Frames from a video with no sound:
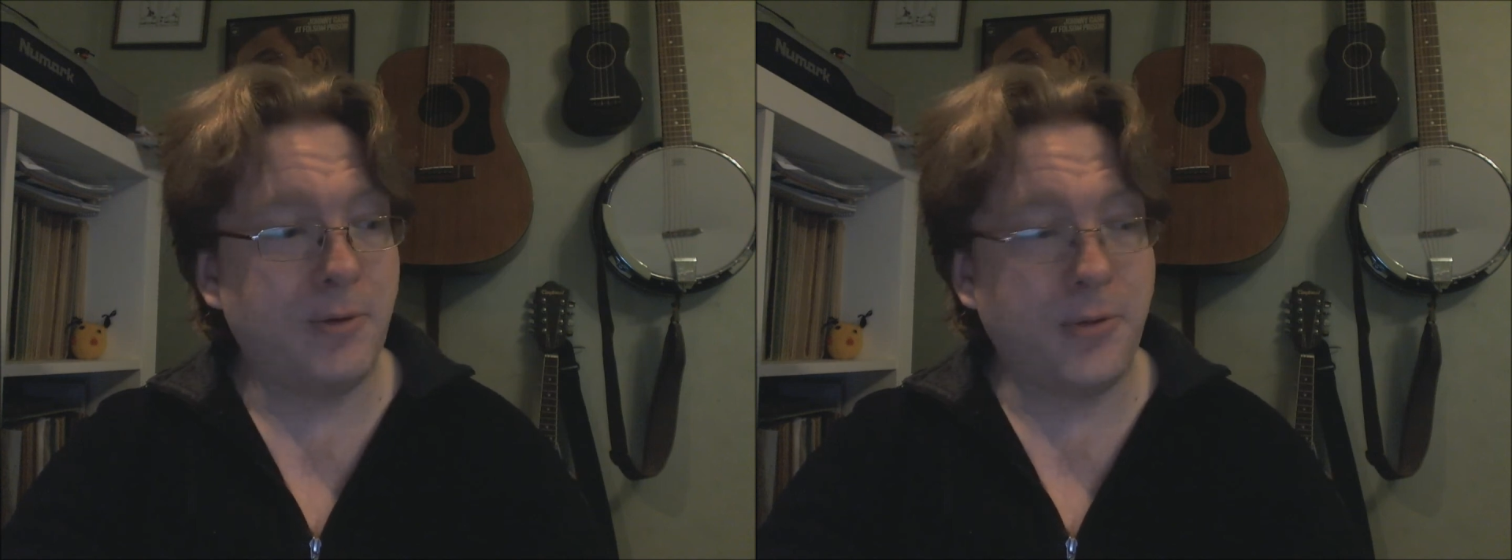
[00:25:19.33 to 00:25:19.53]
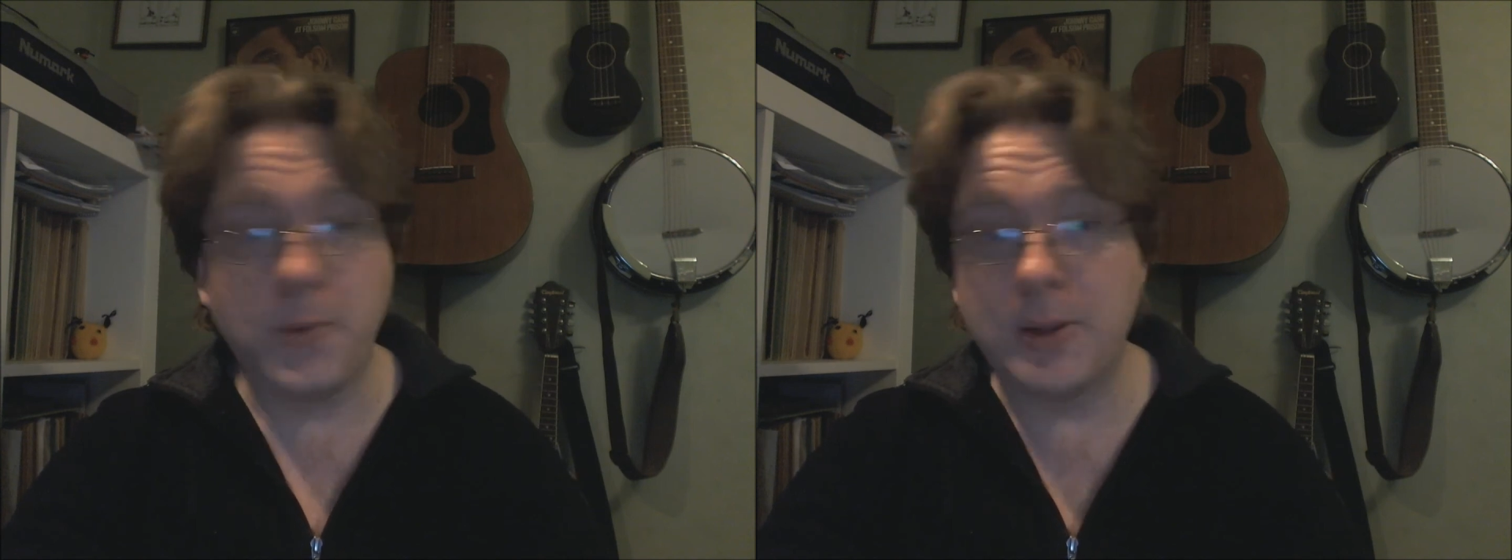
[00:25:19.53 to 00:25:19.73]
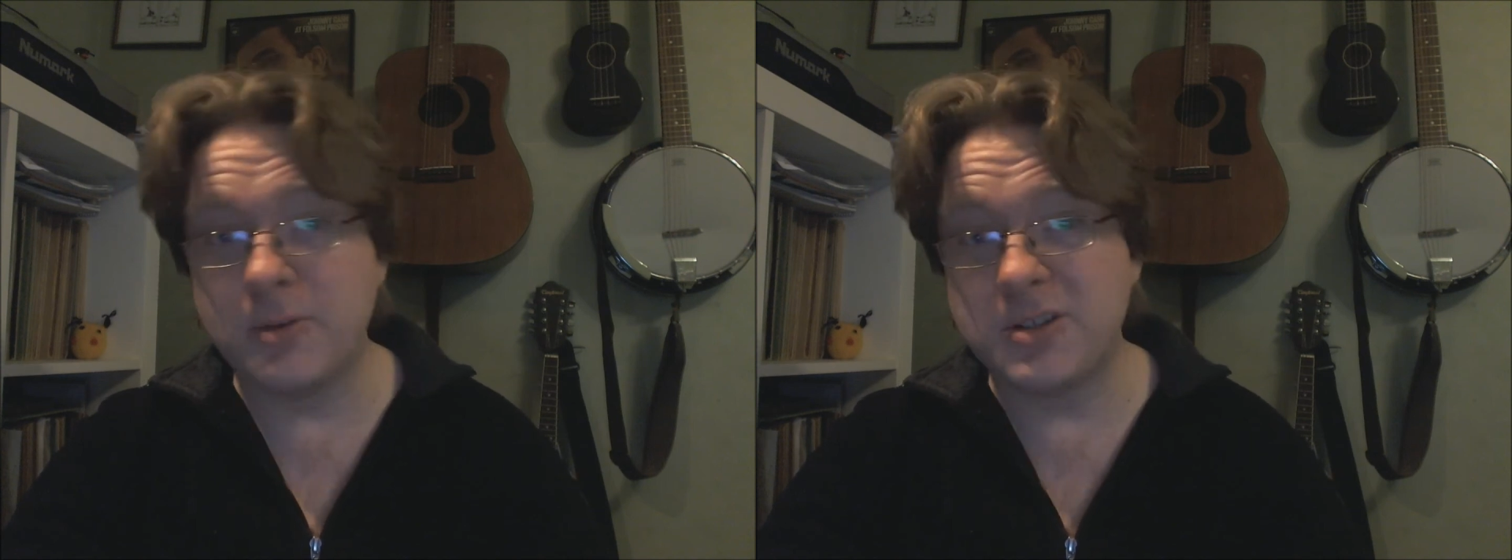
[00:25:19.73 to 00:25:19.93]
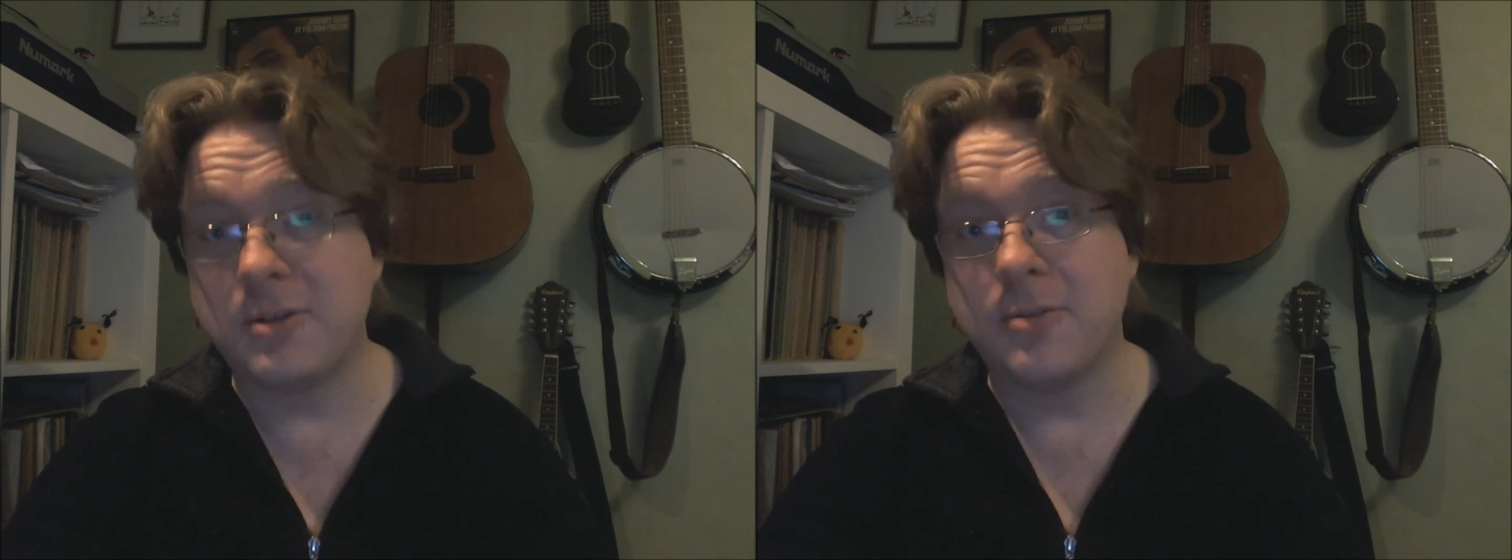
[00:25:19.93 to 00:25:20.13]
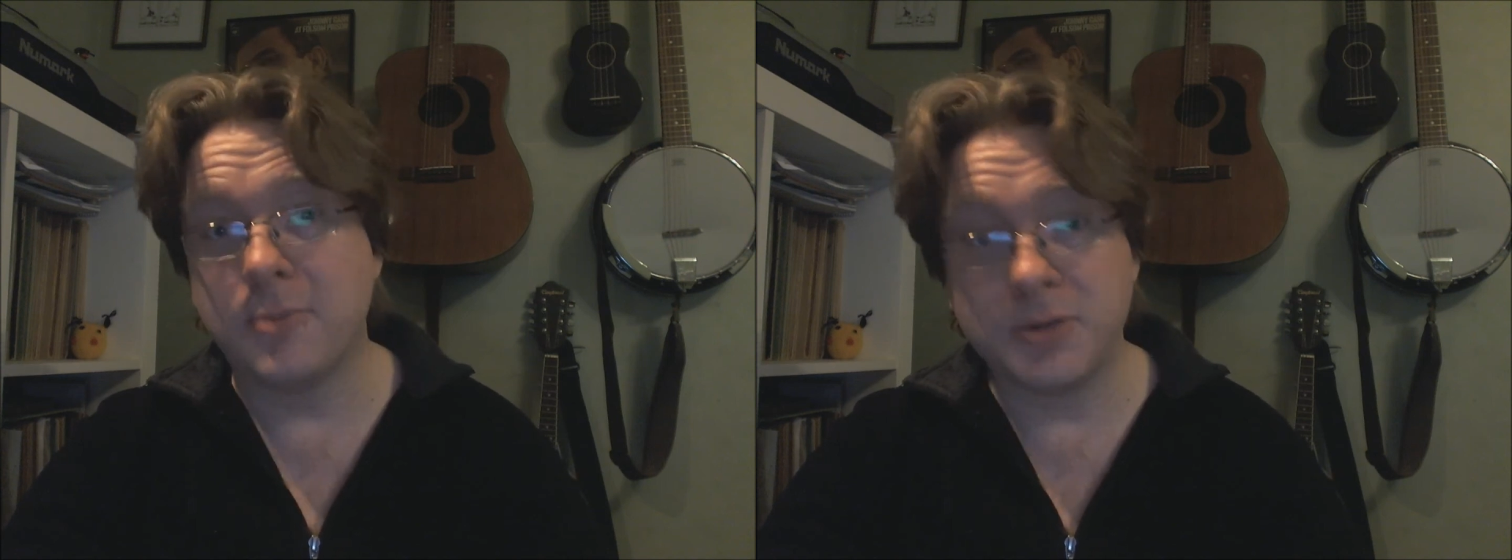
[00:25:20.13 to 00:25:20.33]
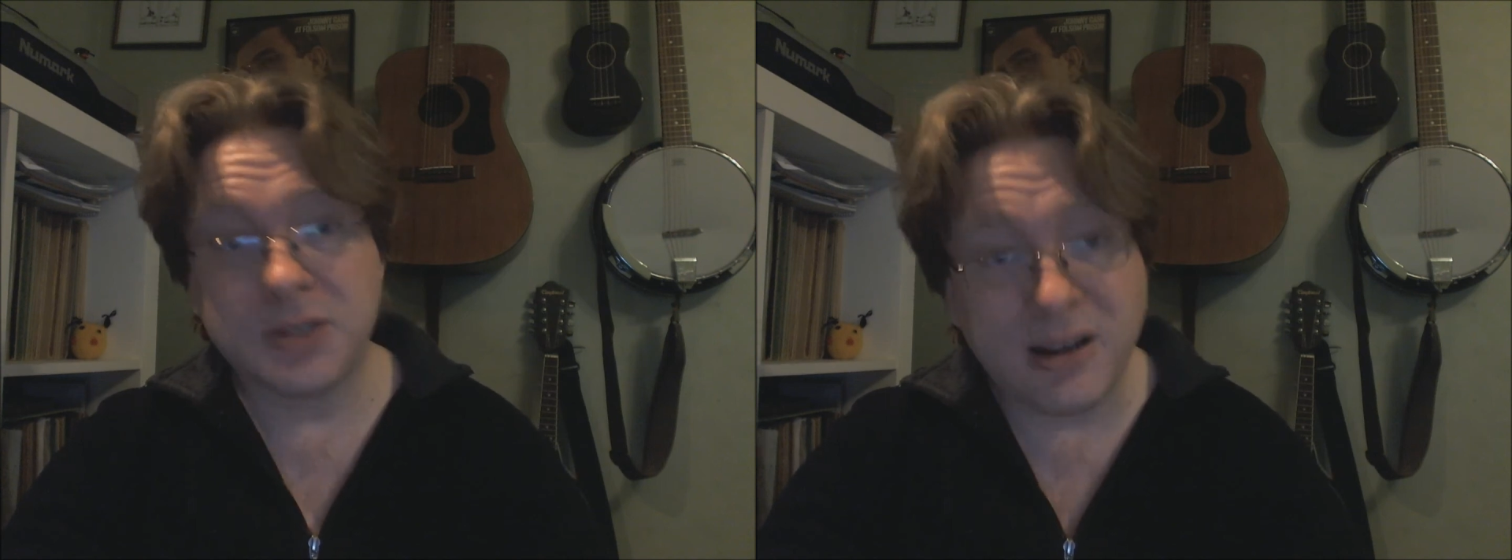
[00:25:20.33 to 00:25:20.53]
although it wasn't the most